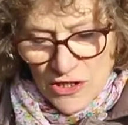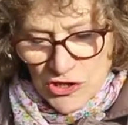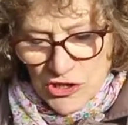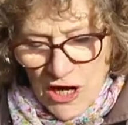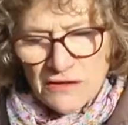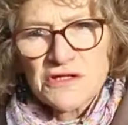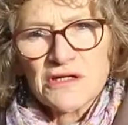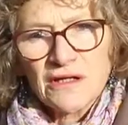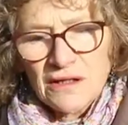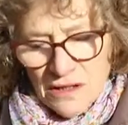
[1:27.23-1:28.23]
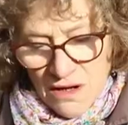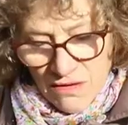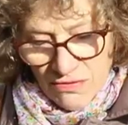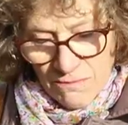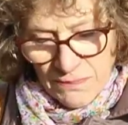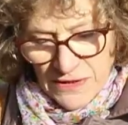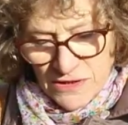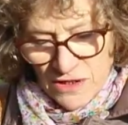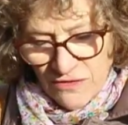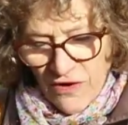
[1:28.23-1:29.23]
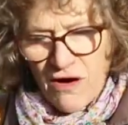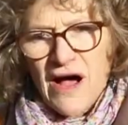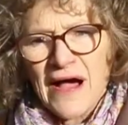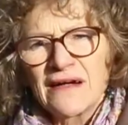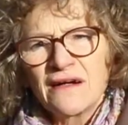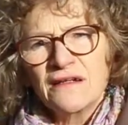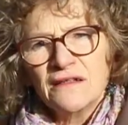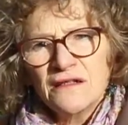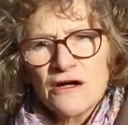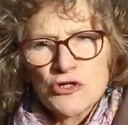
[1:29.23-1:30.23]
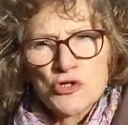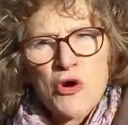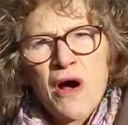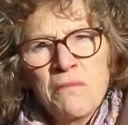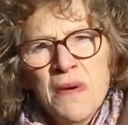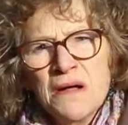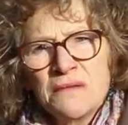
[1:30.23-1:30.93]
chanting the beat of our anger, a drum.